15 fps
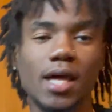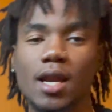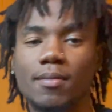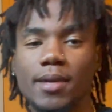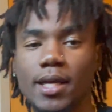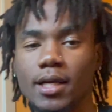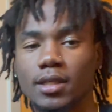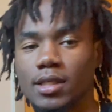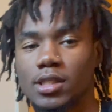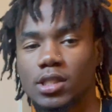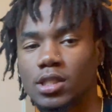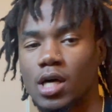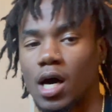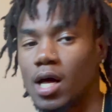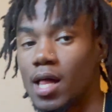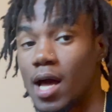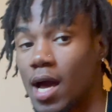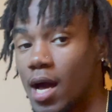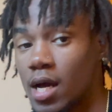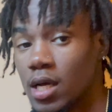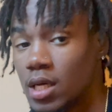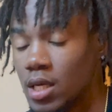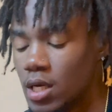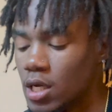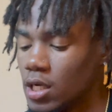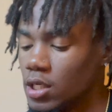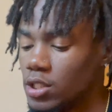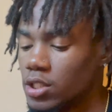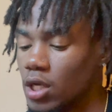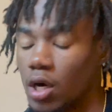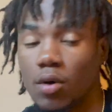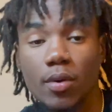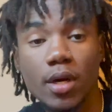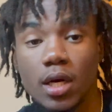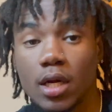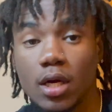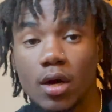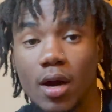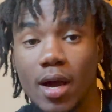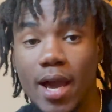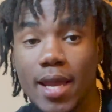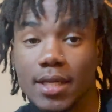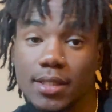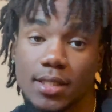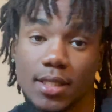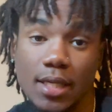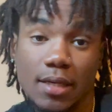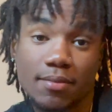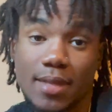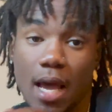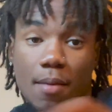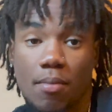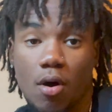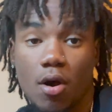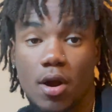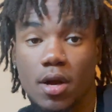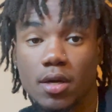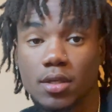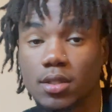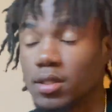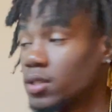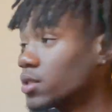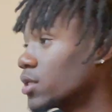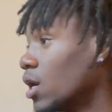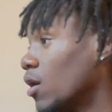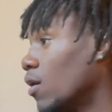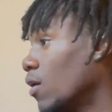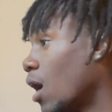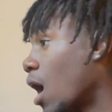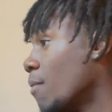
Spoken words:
English and all that. So we're gonna go ahead and skip that part. So I'll